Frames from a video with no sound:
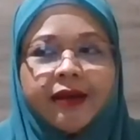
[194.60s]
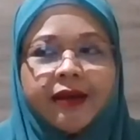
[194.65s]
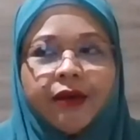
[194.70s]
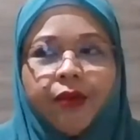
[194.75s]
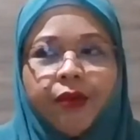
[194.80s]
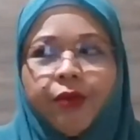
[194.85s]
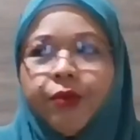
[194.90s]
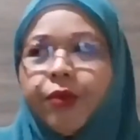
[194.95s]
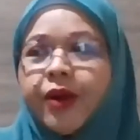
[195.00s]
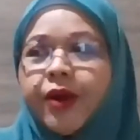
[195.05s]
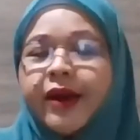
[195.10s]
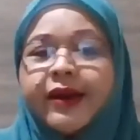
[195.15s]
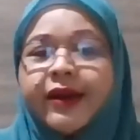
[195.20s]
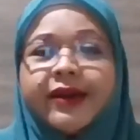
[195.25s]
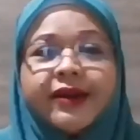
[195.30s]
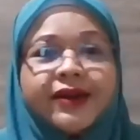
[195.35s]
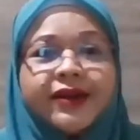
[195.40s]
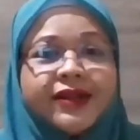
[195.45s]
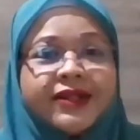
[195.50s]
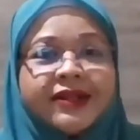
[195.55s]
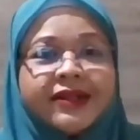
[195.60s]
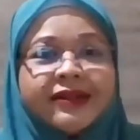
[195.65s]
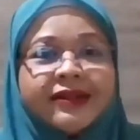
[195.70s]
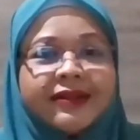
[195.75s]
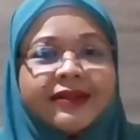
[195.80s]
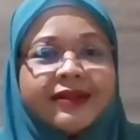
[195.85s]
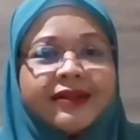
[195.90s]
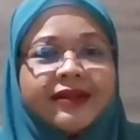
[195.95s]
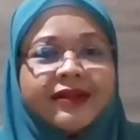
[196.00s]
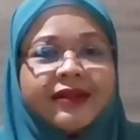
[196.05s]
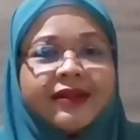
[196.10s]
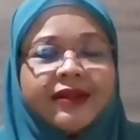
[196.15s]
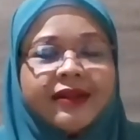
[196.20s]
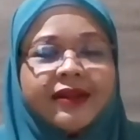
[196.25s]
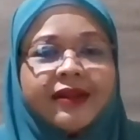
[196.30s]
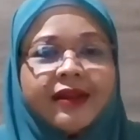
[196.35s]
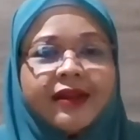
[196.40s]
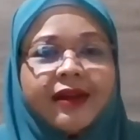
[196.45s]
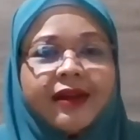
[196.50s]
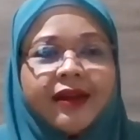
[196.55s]
wired,
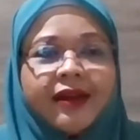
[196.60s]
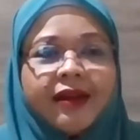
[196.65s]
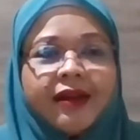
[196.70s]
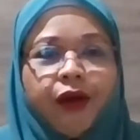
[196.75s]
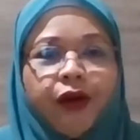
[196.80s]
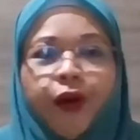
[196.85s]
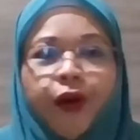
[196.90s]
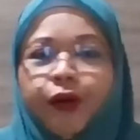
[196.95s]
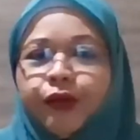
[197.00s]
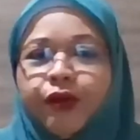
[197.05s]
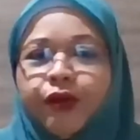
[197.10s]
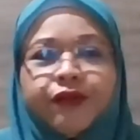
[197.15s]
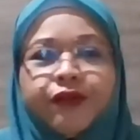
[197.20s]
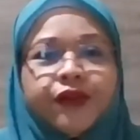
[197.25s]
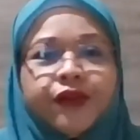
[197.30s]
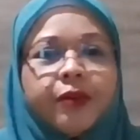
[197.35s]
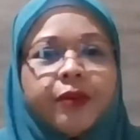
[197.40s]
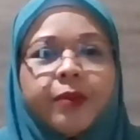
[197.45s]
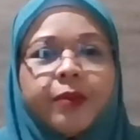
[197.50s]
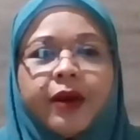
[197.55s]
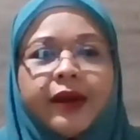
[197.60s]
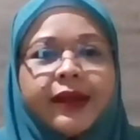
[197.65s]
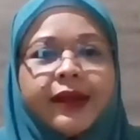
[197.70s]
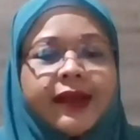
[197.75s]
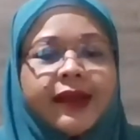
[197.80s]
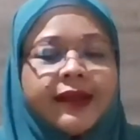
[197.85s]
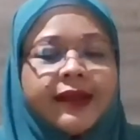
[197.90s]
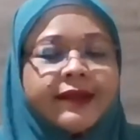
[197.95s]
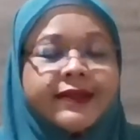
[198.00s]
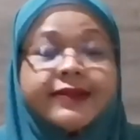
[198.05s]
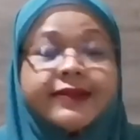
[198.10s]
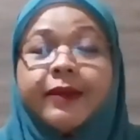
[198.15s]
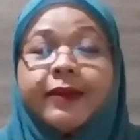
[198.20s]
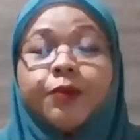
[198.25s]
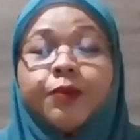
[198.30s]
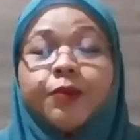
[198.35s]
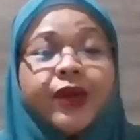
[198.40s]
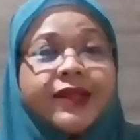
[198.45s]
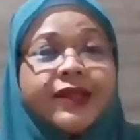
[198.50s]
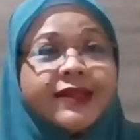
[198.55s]
all over her body,
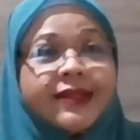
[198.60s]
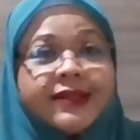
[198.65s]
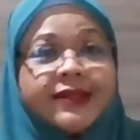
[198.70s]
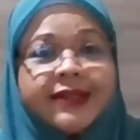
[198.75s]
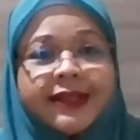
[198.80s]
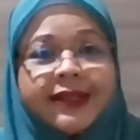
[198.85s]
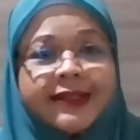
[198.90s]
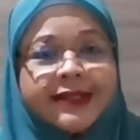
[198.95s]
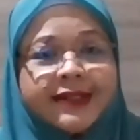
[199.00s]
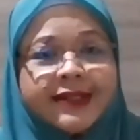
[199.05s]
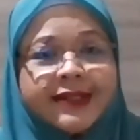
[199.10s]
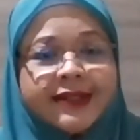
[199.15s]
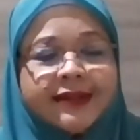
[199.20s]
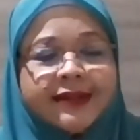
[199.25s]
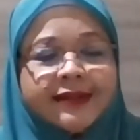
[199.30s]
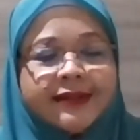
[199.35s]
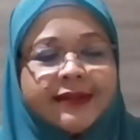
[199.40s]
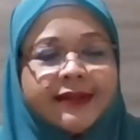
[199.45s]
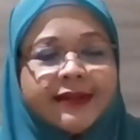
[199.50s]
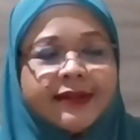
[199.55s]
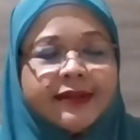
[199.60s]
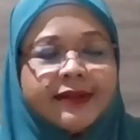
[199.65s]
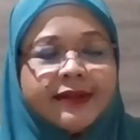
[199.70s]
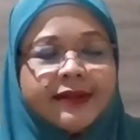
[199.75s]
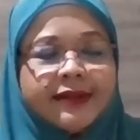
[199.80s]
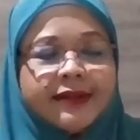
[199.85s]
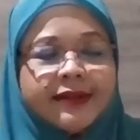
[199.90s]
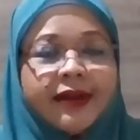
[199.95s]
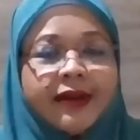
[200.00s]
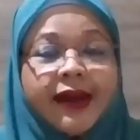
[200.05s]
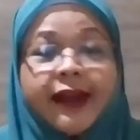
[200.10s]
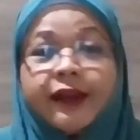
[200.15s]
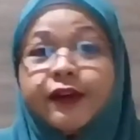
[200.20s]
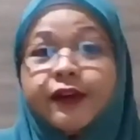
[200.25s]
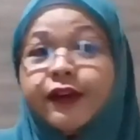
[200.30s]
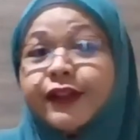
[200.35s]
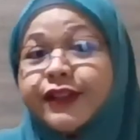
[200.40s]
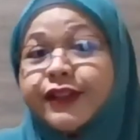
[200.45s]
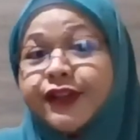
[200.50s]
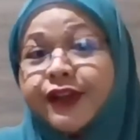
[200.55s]
somewhat sedated. I
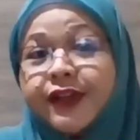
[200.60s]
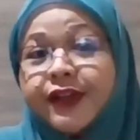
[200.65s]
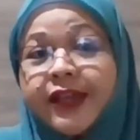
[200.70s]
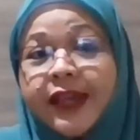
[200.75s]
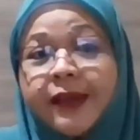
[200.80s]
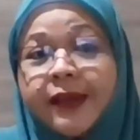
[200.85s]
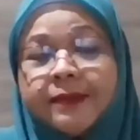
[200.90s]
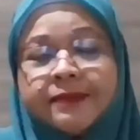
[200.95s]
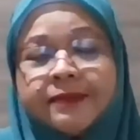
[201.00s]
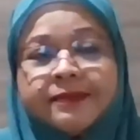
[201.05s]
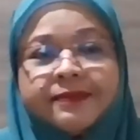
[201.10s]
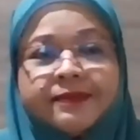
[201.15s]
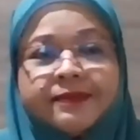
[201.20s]
called her name,